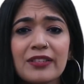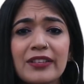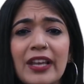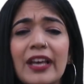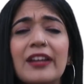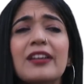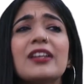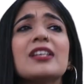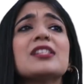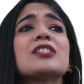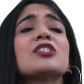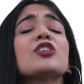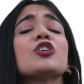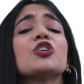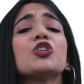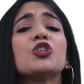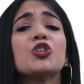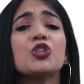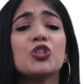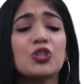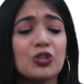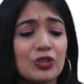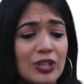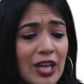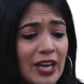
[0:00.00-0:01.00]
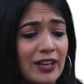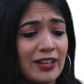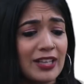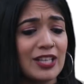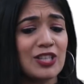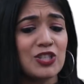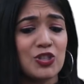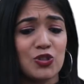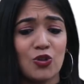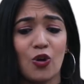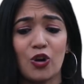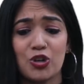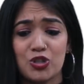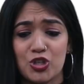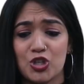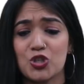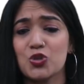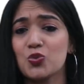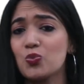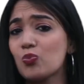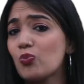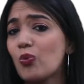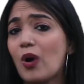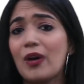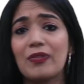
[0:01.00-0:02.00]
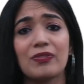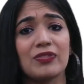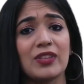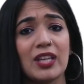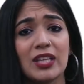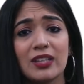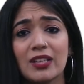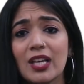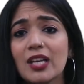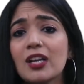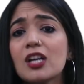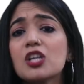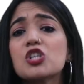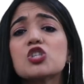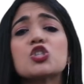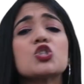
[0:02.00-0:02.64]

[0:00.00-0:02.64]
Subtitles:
there is not just one thing. There are